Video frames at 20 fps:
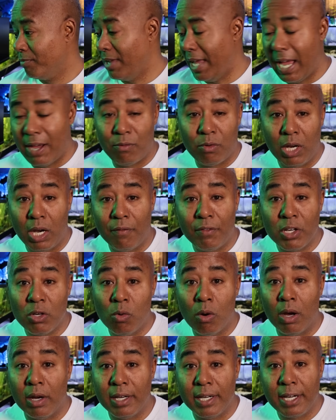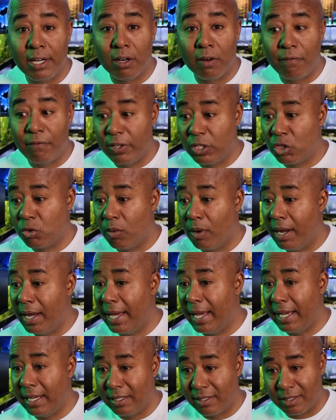have whatever you want in here. Fish
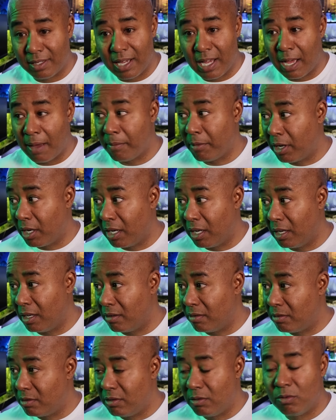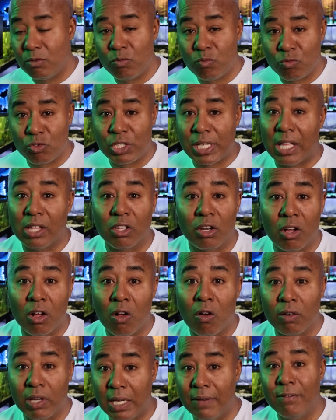wise, I'm going to sell it
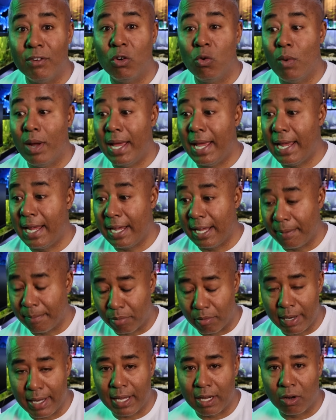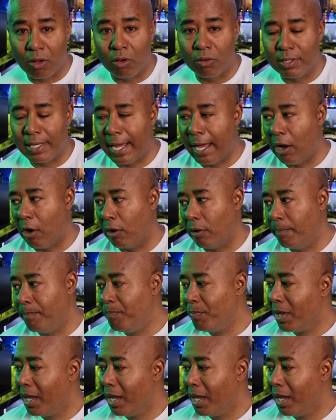all, give it away and break it all down.